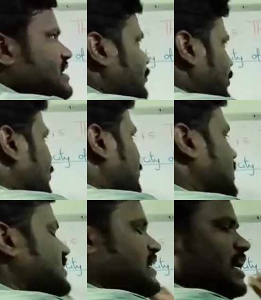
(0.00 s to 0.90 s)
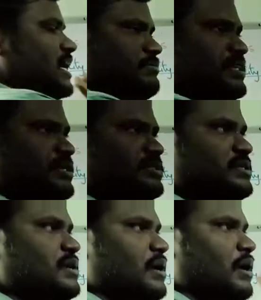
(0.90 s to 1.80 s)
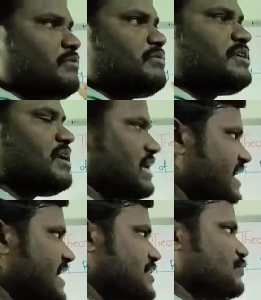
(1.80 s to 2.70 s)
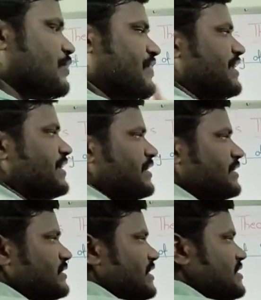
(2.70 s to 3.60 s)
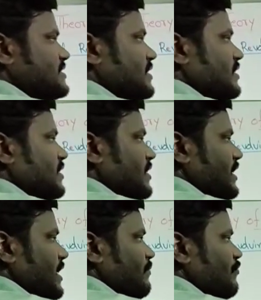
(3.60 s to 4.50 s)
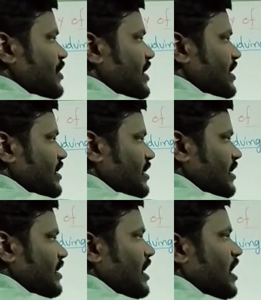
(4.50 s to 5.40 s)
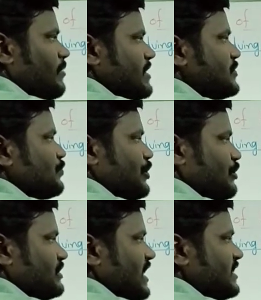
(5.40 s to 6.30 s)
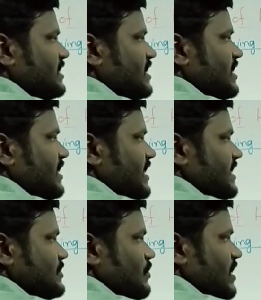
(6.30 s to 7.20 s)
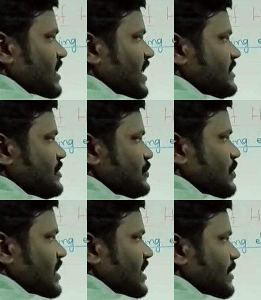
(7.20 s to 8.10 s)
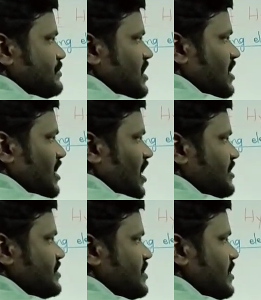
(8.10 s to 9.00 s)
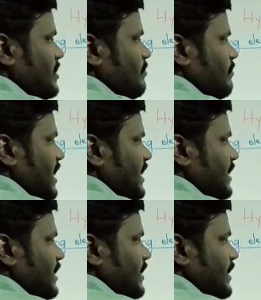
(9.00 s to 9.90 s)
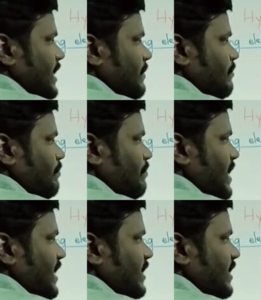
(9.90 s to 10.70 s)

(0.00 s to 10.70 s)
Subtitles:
we know that orbital radius we find that is mv. In our place we know that n square h square epsilon naught by m pi